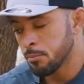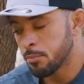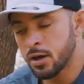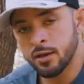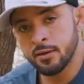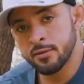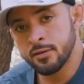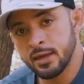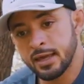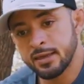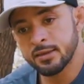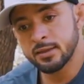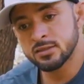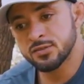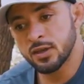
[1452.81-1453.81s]
but
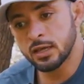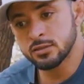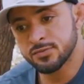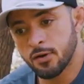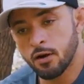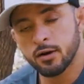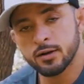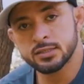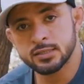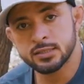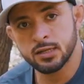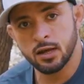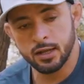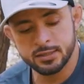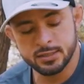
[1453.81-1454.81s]
as far as
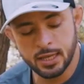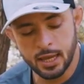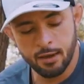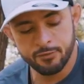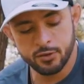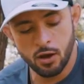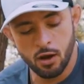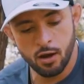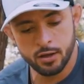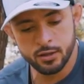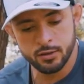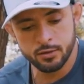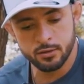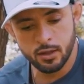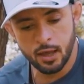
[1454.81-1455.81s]
studs have gone
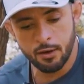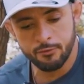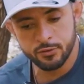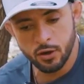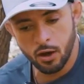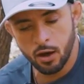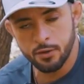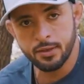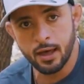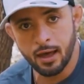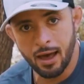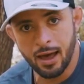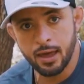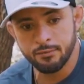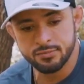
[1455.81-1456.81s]
that
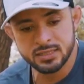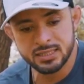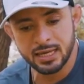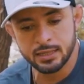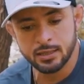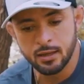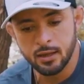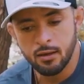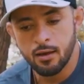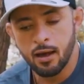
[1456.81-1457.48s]
I have seen,